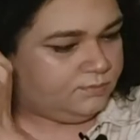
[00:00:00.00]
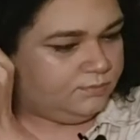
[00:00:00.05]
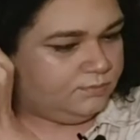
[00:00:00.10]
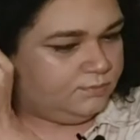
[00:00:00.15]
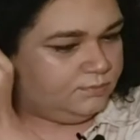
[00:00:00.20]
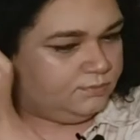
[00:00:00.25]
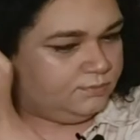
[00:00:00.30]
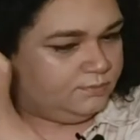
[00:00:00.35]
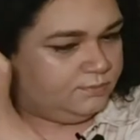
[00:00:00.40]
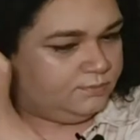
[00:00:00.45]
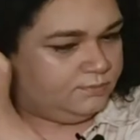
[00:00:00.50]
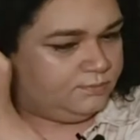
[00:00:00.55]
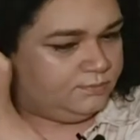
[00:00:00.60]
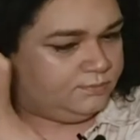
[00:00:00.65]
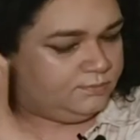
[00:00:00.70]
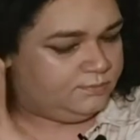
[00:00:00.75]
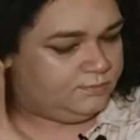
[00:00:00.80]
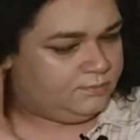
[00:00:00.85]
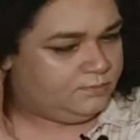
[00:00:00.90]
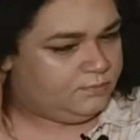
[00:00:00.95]

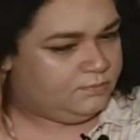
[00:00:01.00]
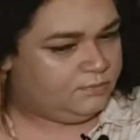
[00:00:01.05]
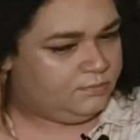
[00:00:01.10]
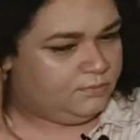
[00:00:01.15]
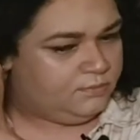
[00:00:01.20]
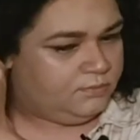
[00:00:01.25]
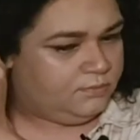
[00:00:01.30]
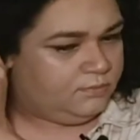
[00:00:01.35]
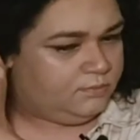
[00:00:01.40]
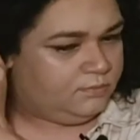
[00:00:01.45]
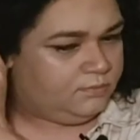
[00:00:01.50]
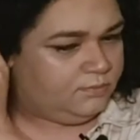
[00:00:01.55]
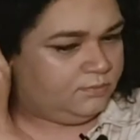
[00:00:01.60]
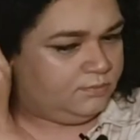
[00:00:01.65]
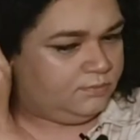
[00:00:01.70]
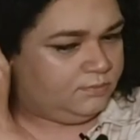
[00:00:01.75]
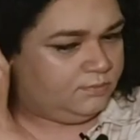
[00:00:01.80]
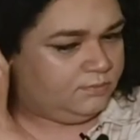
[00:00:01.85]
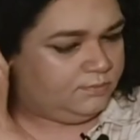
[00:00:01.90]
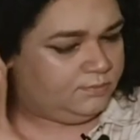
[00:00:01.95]

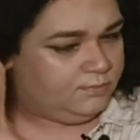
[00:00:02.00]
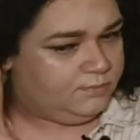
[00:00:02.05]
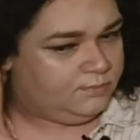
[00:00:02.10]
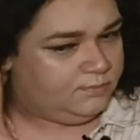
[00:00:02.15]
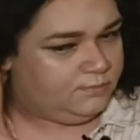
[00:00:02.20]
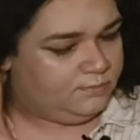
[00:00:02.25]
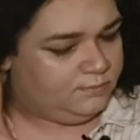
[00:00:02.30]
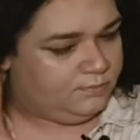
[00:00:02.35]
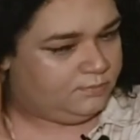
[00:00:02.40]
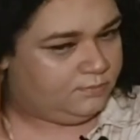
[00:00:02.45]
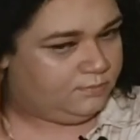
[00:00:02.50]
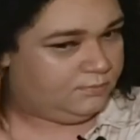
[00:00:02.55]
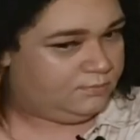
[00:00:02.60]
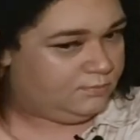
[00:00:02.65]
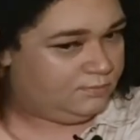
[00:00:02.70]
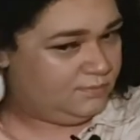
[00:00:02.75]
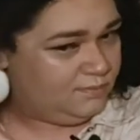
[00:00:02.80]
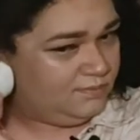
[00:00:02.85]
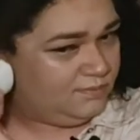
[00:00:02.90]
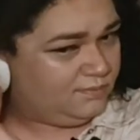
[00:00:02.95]

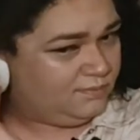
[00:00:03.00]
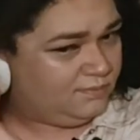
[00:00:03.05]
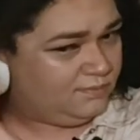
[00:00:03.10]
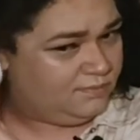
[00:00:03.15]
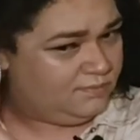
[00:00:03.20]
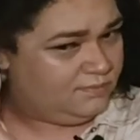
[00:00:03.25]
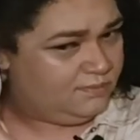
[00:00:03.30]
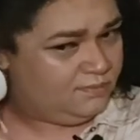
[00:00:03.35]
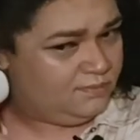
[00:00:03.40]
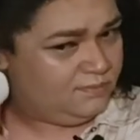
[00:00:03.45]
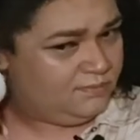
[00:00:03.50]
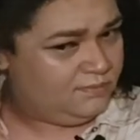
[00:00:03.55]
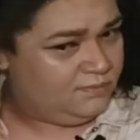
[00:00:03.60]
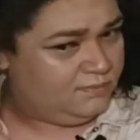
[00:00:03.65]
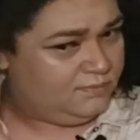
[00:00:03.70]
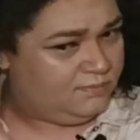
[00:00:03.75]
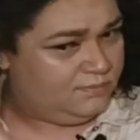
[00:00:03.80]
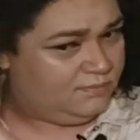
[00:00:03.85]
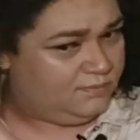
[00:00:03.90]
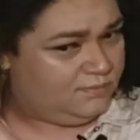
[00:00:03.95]

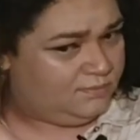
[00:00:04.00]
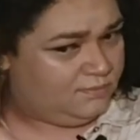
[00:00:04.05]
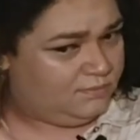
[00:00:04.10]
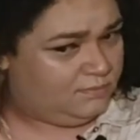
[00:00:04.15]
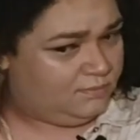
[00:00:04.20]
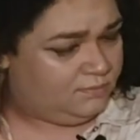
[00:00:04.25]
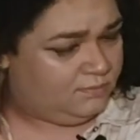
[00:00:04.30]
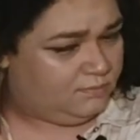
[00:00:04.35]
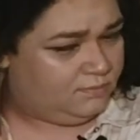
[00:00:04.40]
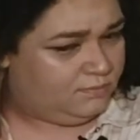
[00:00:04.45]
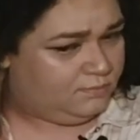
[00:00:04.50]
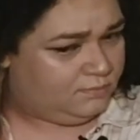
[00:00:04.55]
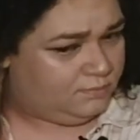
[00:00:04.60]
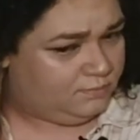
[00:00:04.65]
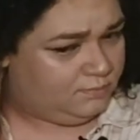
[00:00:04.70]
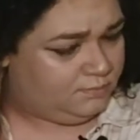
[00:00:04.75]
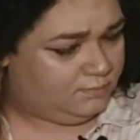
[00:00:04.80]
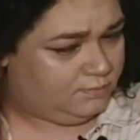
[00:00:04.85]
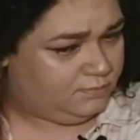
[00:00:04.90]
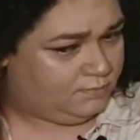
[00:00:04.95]

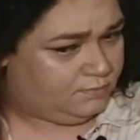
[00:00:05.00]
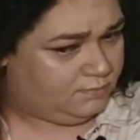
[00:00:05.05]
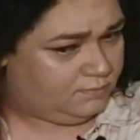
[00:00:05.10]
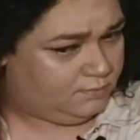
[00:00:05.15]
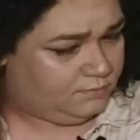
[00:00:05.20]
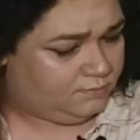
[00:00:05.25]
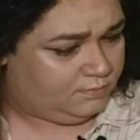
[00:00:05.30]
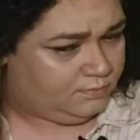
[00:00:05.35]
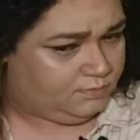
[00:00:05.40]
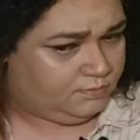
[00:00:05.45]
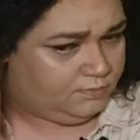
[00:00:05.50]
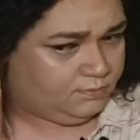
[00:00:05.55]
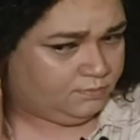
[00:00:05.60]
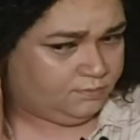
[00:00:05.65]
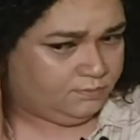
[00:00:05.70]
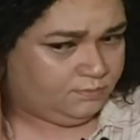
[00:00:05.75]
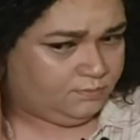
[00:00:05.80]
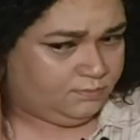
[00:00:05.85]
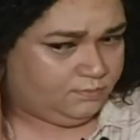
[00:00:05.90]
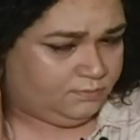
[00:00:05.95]

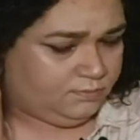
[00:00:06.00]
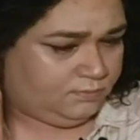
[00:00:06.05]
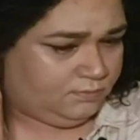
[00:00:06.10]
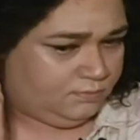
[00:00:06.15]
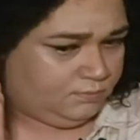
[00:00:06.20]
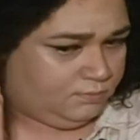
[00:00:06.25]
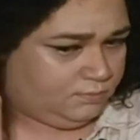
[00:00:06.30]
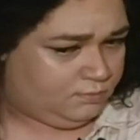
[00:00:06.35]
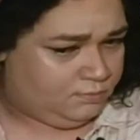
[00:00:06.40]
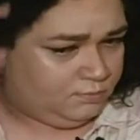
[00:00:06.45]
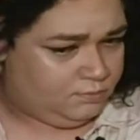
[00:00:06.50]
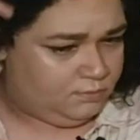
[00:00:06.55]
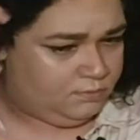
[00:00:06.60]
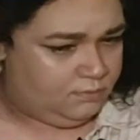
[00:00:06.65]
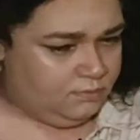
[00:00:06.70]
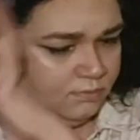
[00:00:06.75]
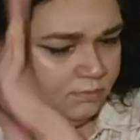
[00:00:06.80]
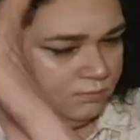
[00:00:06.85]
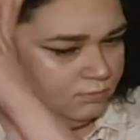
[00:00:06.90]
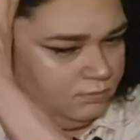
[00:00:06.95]

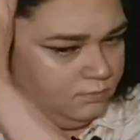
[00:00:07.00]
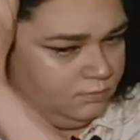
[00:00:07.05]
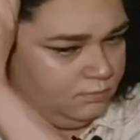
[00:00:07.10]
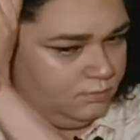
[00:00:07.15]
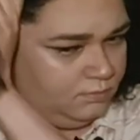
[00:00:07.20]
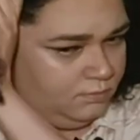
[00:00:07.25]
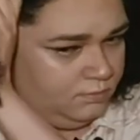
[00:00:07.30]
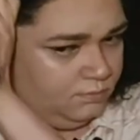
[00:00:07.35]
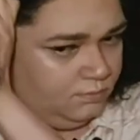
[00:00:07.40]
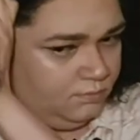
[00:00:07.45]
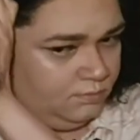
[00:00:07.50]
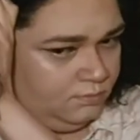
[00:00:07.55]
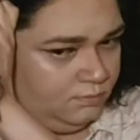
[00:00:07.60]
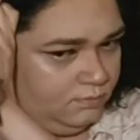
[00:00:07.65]
(no one is talking)